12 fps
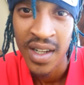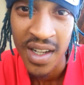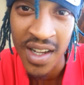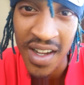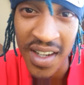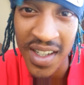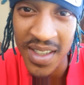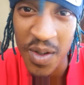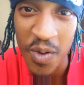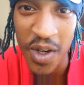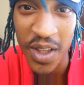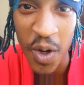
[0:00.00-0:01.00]
Y'all niggas are
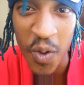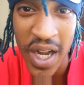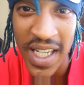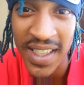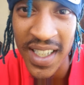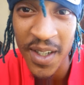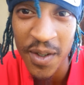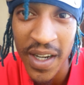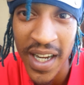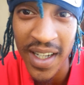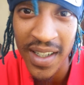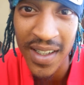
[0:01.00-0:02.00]
worth a wet
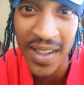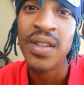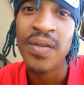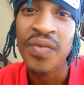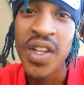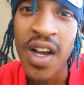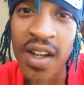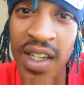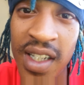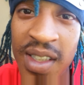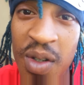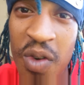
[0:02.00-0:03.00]
cigarette. Y'all
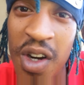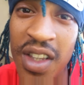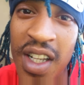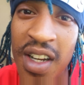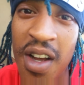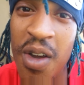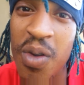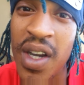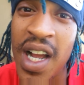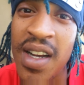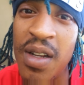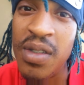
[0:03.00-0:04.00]
niggas are worth a dog
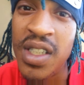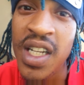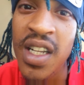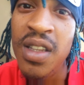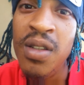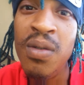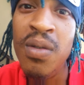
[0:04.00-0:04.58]
without no teeth.